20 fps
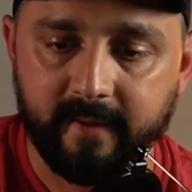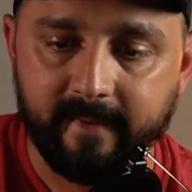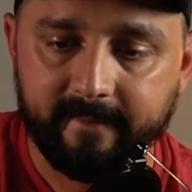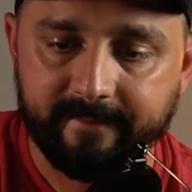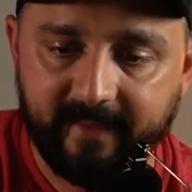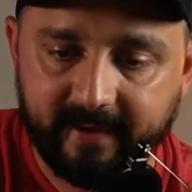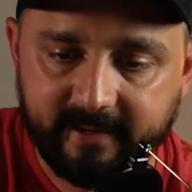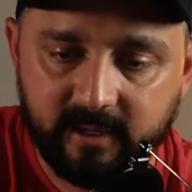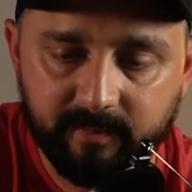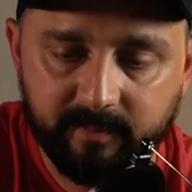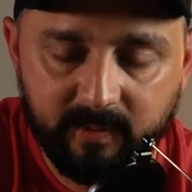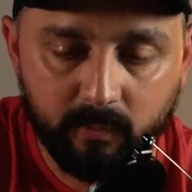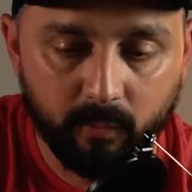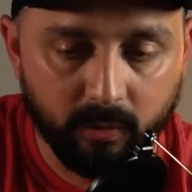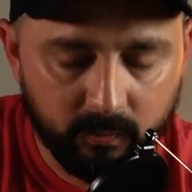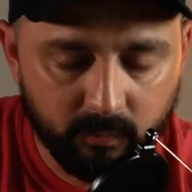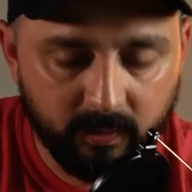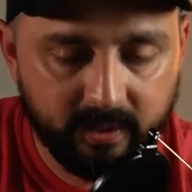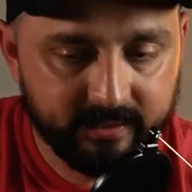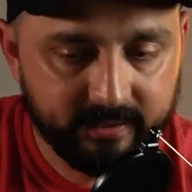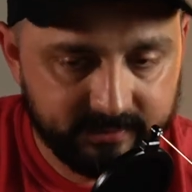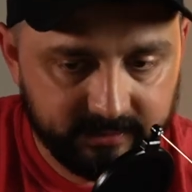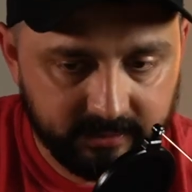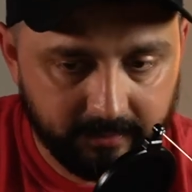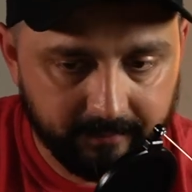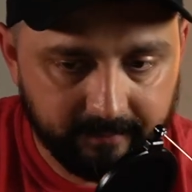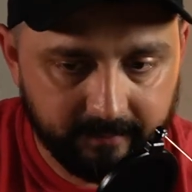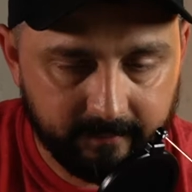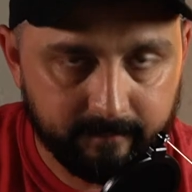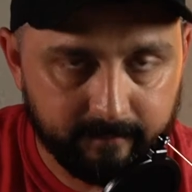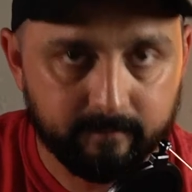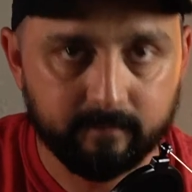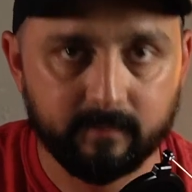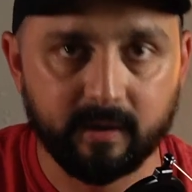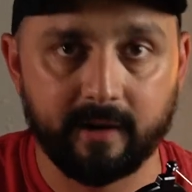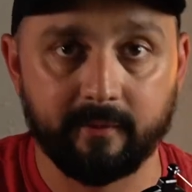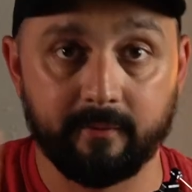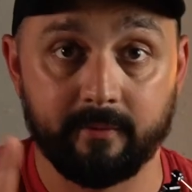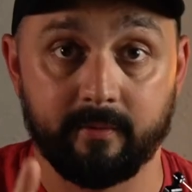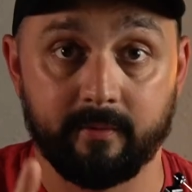That could be one way to deal with it.
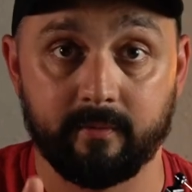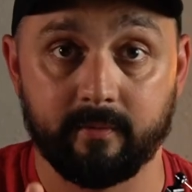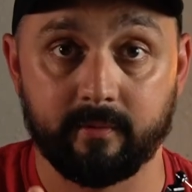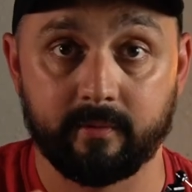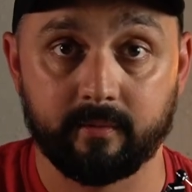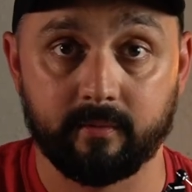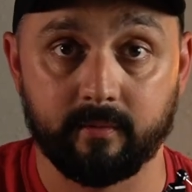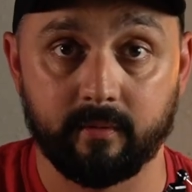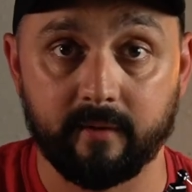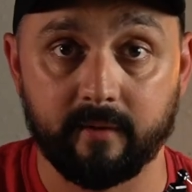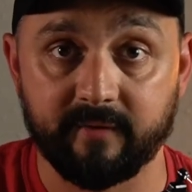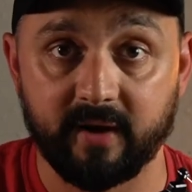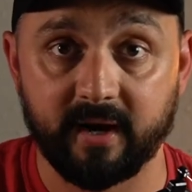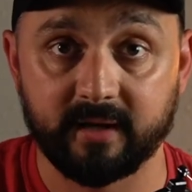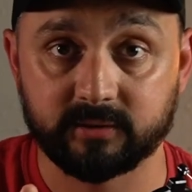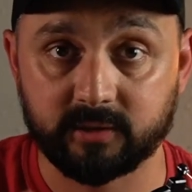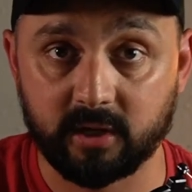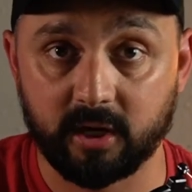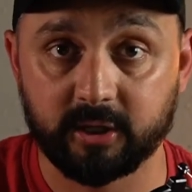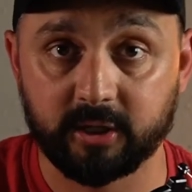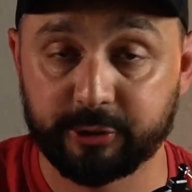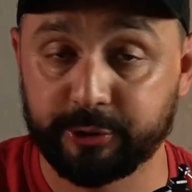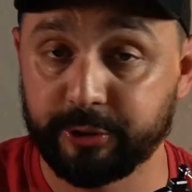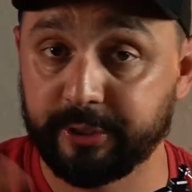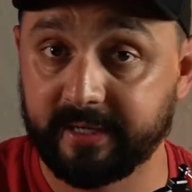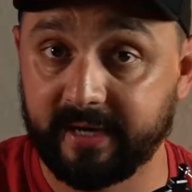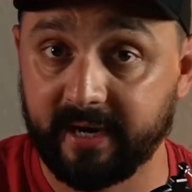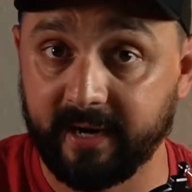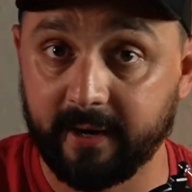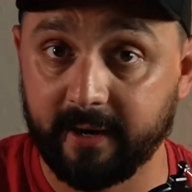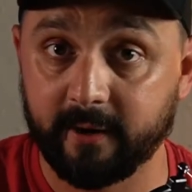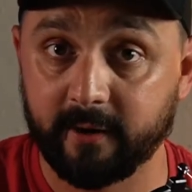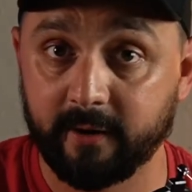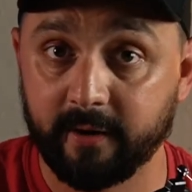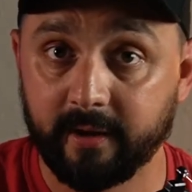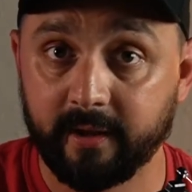I would advise caution and care